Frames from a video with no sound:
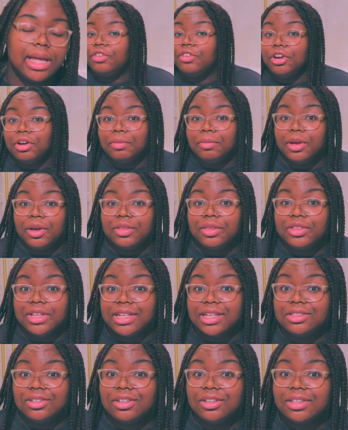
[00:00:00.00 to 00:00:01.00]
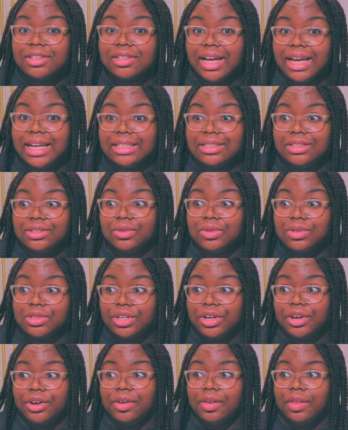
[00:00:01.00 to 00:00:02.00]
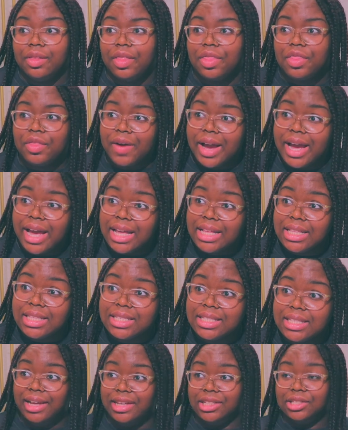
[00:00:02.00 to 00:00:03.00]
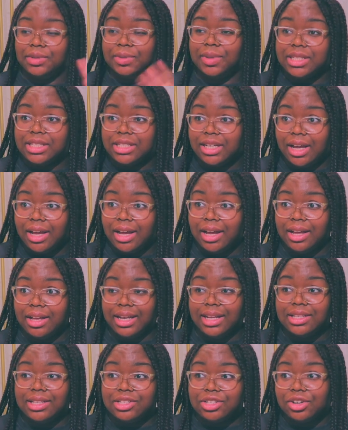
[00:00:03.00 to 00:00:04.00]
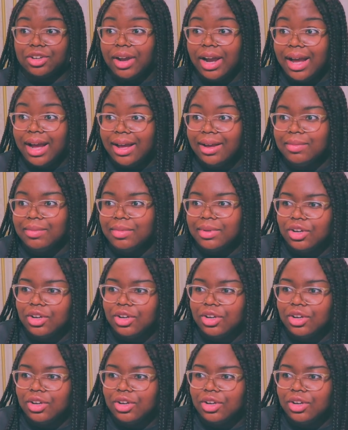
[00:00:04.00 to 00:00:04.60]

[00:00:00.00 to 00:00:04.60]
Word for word: Follow me on TikTok and also Threads and Twitter and Instagram.